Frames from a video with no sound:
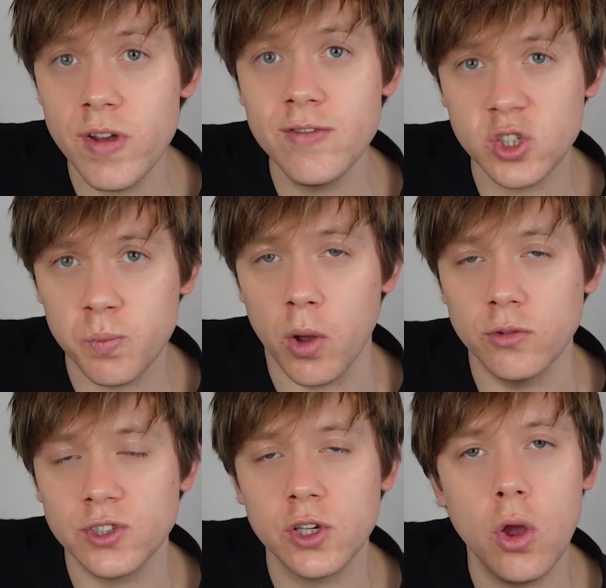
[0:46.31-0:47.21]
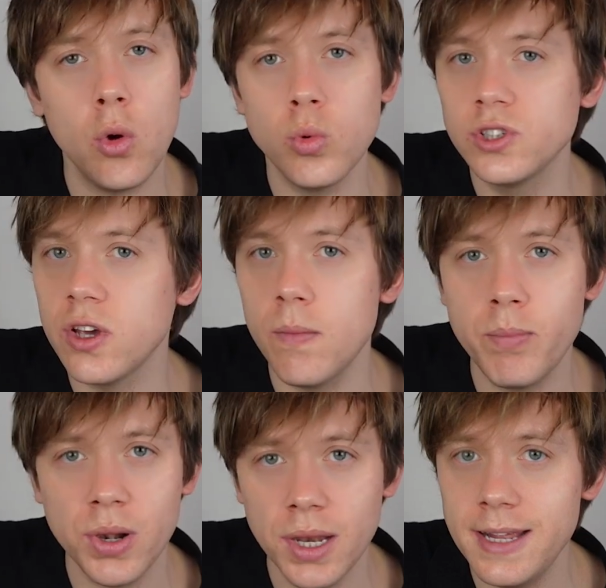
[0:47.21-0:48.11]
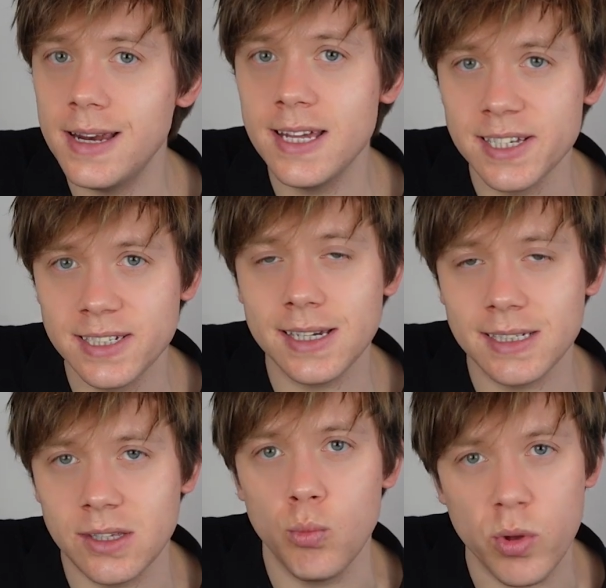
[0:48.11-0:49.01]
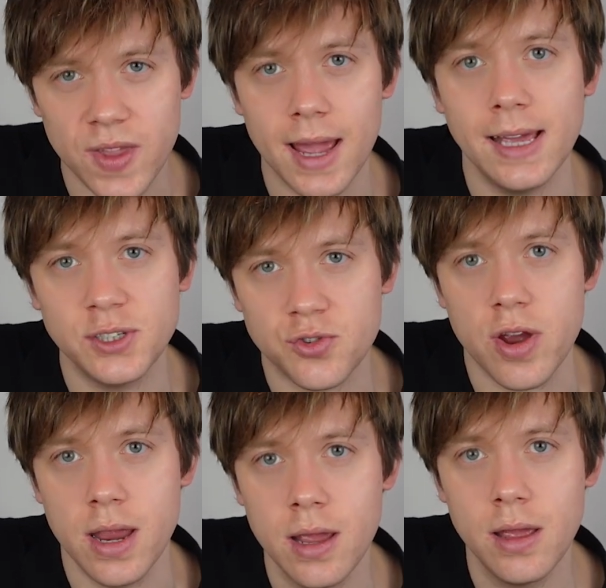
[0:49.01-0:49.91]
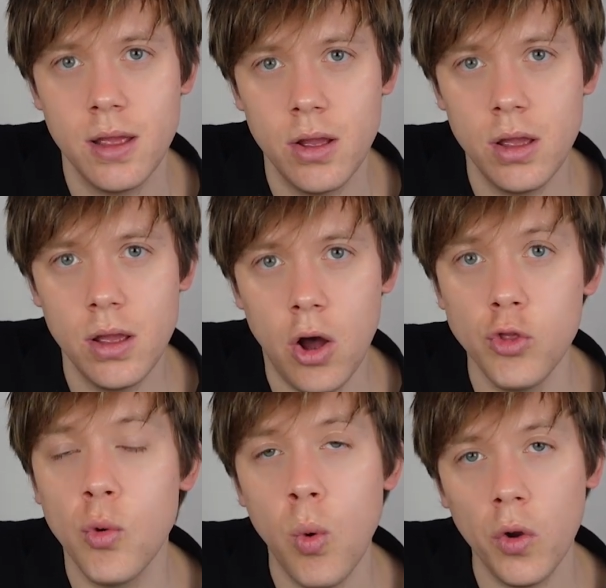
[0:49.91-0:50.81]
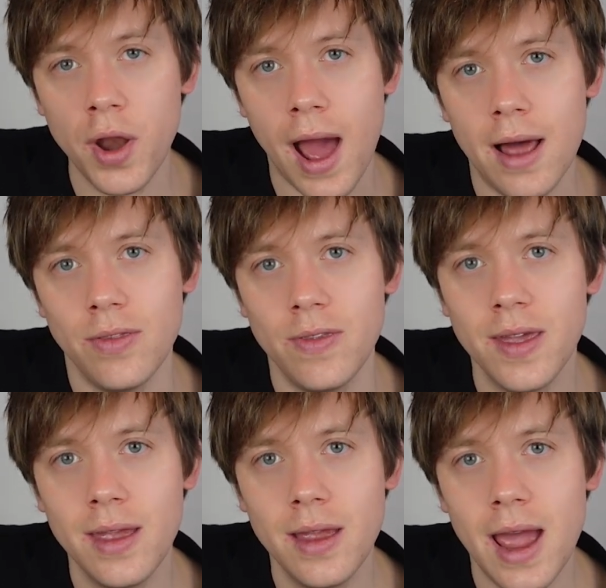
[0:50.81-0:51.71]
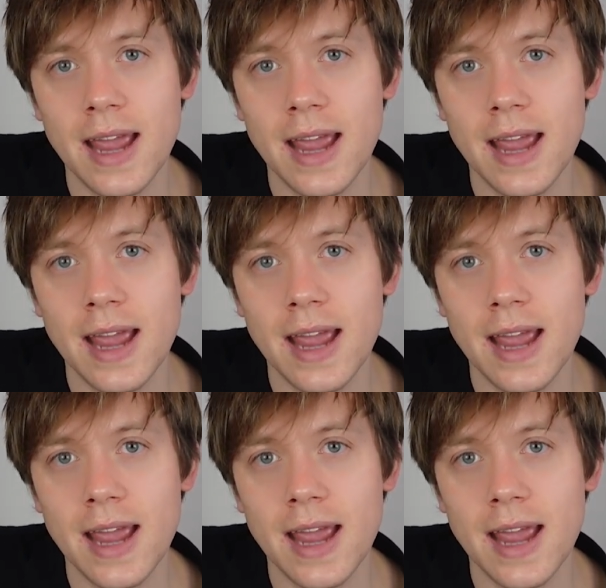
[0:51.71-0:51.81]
response was completely consistent with that history. On the one hand, a